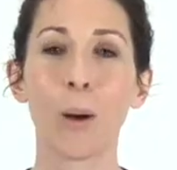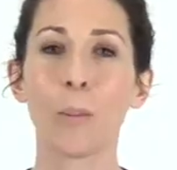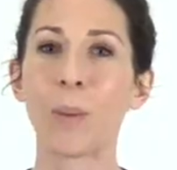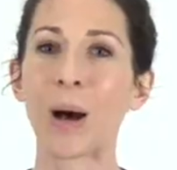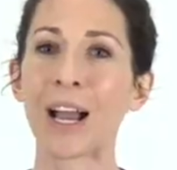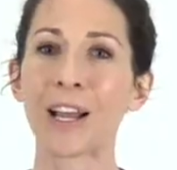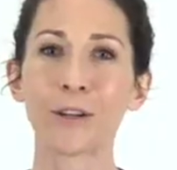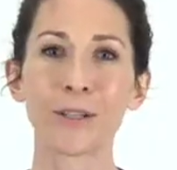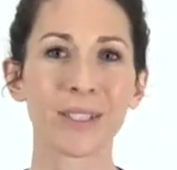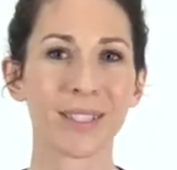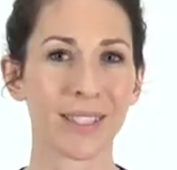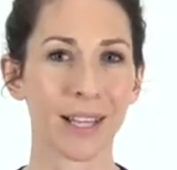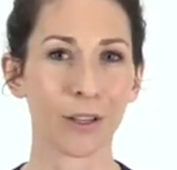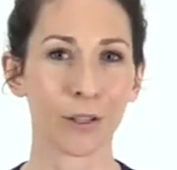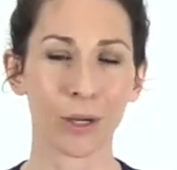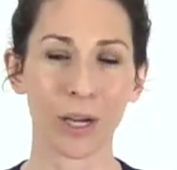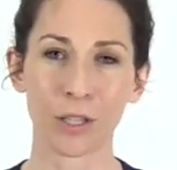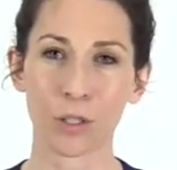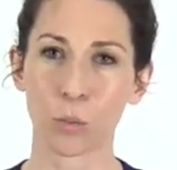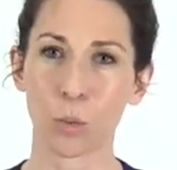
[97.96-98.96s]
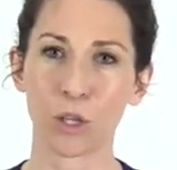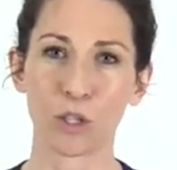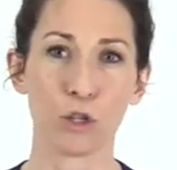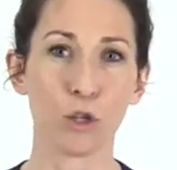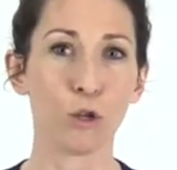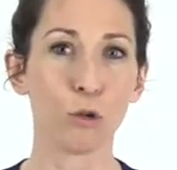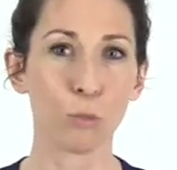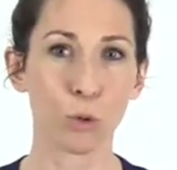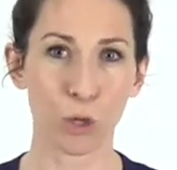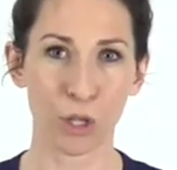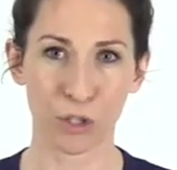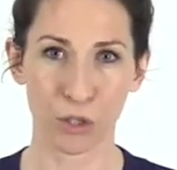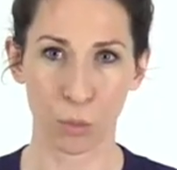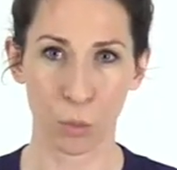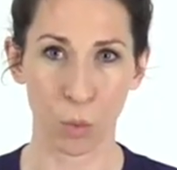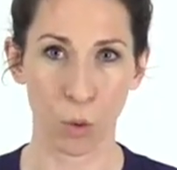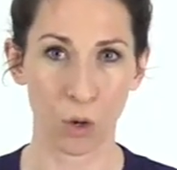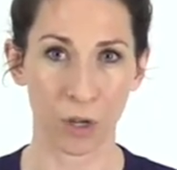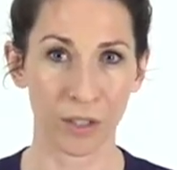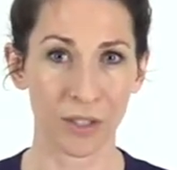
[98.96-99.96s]
Buyer Cellar has won numerous
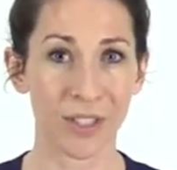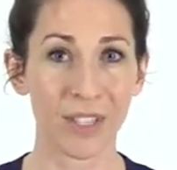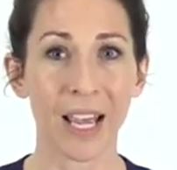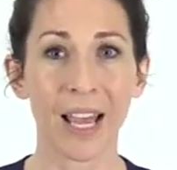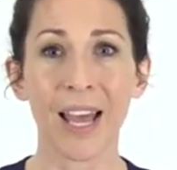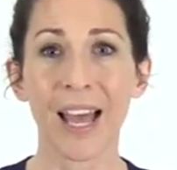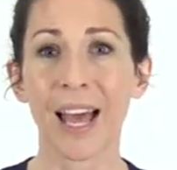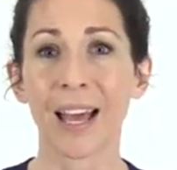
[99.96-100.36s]
awards